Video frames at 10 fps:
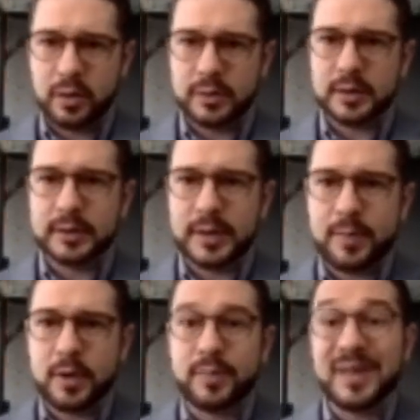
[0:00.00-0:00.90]
on the
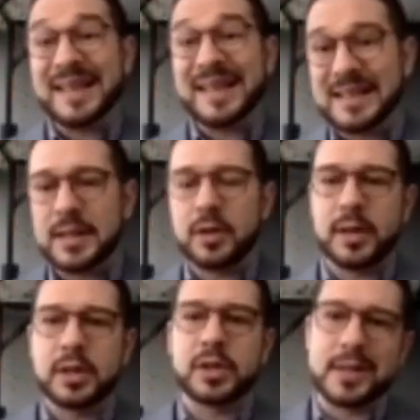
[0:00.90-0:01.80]
table because their
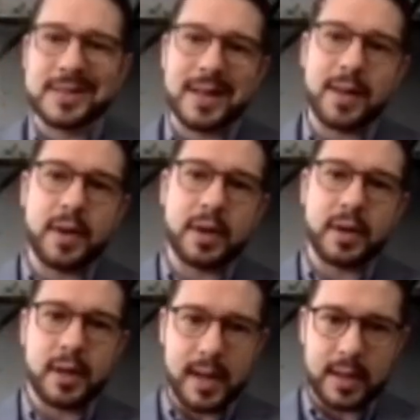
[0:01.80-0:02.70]
English is not there
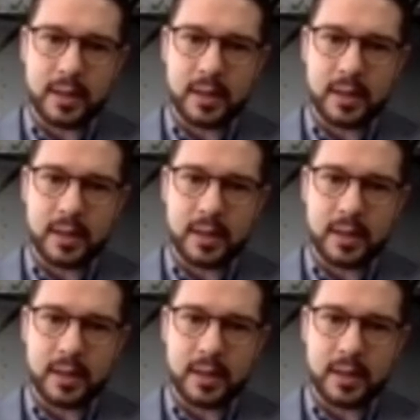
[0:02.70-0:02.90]
yet.